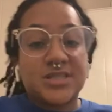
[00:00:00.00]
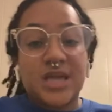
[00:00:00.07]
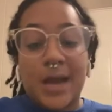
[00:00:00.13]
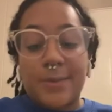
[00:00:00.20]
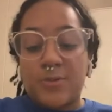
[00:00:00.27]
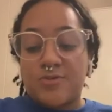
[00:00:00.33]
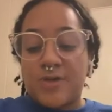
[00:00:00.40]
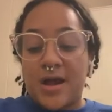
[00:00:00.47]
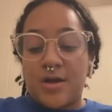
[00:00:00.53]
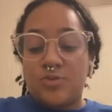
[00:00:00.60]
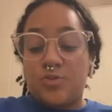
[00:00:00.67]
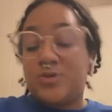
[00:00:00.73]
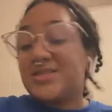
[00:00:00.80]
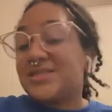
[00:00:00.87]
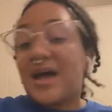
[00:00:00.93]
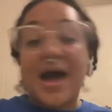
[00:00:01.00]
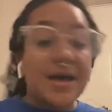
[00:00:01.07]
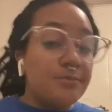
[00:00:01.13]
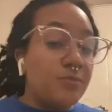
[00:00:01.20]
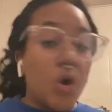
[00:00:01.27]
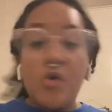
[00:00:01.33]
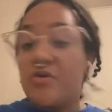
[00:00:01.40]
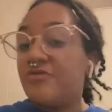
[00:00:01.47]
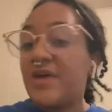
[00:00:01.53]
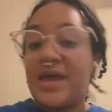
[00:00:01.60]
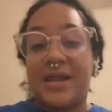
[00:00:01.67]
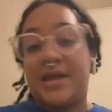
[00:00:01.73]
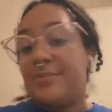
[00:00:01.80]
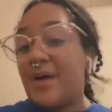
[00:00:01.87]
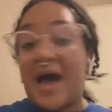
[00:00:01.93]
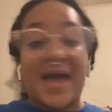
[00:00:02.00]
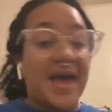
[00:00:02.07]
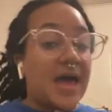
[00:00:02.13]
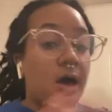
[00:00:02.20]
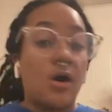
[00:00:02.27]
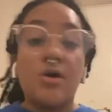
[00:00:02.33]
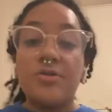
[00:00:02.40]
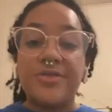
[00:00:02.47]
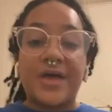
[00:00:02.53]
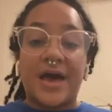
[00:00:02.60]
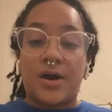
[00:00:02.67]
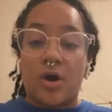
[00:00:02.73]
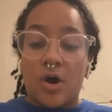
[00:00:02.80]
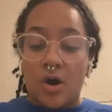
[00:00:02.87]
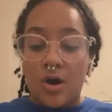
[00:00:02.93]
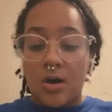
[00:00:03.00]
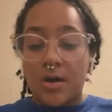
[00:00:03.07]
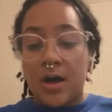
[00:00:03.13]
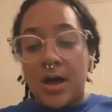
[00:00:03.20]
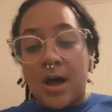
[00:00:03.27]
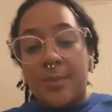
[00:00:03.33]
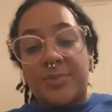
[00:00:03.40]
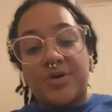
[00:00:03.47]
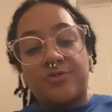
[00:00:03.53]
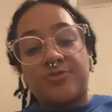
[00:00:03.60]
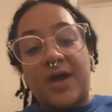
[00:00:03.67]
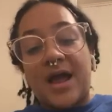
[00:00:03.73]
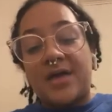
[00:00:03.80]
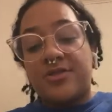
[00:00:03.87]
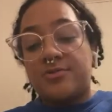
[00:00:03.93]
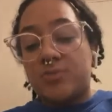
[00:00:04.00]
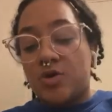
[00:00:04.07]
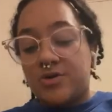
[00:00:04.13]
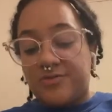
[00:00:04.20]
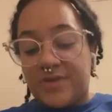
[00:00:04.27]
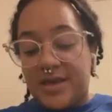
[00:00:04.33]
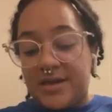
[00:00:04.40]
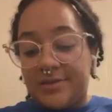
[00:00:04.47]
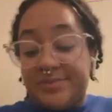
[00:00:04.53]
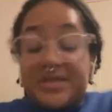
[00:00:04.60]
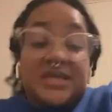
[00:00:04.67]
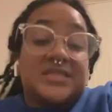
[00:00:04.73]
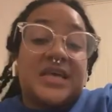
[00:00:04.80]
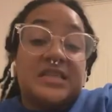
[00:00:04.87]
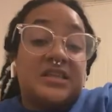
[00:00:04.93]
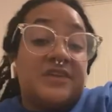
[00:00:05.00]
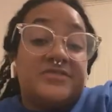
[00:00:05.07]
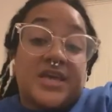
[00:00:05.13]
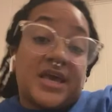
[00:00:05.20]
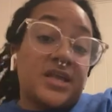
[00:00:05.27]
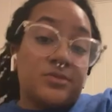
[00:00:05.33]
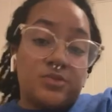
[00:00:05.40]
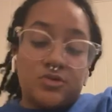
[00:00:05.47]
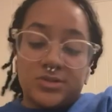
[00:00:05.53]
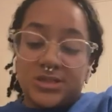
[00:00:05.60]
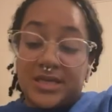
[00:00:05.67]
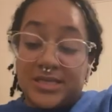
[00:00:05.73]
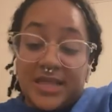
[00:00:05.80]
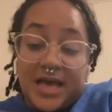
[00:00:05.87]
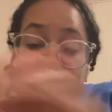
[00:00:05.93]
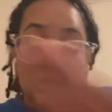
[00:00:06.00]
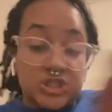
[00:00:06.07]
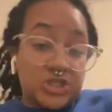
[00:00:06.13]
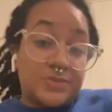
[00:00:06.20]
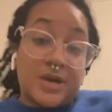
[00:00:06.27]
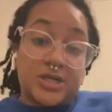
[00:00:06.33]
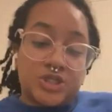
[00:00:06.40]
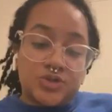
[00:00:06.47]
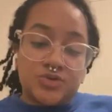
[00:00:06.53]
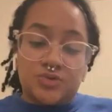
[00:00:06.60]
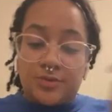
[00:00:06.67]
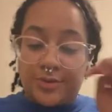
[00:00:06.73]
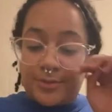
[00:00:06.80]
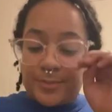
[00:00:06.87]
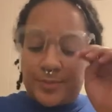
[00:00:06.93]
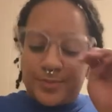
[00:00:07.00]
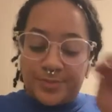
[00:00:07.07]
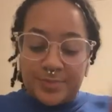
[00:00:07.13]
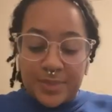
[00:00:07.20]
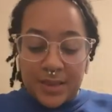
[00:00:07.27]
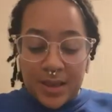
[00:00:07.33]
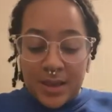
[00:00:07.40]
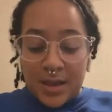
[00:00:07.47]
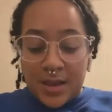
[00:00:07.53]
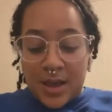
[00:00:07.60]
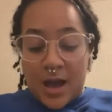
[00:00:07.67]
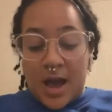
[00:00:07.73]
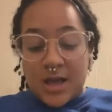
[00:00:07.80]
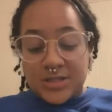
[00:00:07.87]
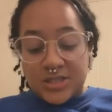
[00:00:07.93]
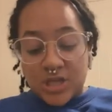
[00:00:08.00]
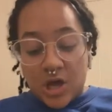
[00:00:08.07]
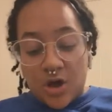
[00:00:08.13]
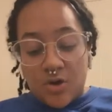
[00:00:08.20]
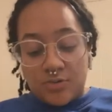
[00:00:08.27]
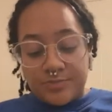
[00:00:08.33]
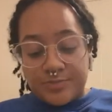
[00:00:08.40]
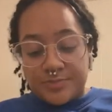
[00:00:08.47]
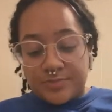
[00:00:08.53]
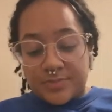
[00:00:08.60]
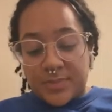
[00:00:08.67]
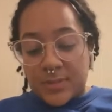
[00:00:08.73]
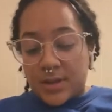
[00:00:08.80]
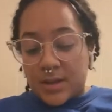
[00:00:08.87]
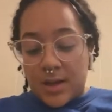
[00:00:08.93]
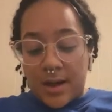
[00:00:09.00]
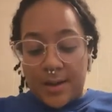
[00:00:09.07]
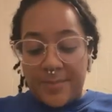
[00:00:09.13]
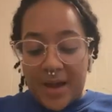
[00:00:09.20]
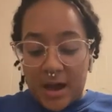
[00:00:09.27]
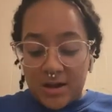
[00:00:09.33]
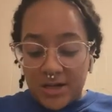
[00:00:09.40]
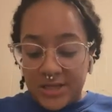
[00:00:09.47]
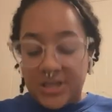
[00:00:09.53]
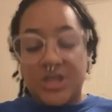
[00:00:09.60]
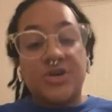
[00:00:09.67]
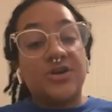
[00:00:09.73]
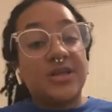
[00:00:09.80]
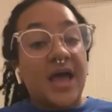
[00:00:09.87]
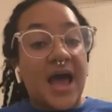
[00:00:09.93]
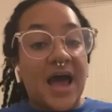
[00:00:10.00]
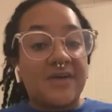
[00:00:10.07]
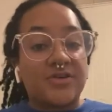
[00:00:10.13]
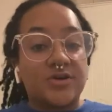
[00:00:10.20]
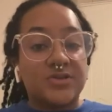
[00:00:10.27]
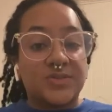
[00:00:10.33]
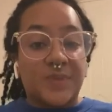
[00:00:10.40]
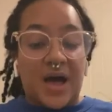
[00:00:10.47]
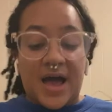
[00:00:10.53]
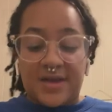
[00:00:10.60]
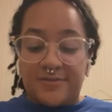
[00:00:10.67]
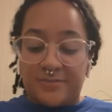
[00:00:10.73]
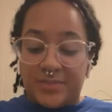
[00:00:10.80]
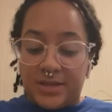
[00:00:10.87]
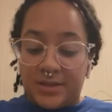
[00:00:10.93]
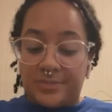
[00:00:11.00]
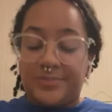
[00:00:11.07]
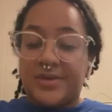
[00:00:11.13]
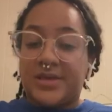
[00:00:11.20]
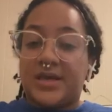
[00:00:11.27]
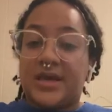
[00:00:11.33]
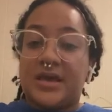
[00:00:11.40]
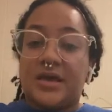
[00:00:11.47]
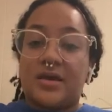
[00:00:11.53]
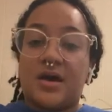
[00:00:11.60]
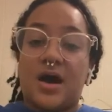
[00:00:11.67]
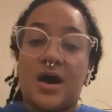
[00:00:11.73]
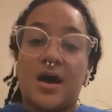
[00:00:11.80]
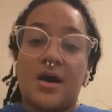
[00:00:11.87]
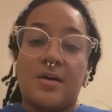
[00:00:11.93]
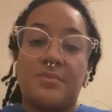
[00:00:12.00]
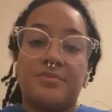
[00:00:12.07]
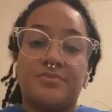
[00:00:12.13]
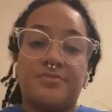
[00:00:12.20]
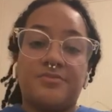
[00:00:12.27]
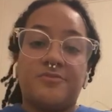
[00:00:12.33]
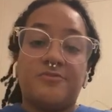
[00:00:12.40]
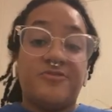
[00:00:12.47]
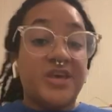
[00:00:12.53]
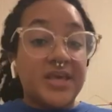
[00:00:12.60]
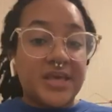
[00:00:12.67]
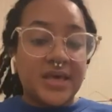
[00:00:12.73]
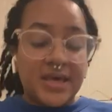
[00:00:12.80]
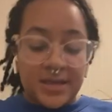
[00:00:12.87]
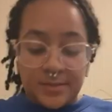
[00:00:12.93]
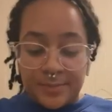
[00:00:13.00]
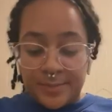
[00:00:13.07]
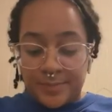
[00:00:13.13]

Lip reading: time around was not motivated by health at all, but rather motivated because I loved animals. And that's just my truth. So about a year and a half goes by of me being vegan.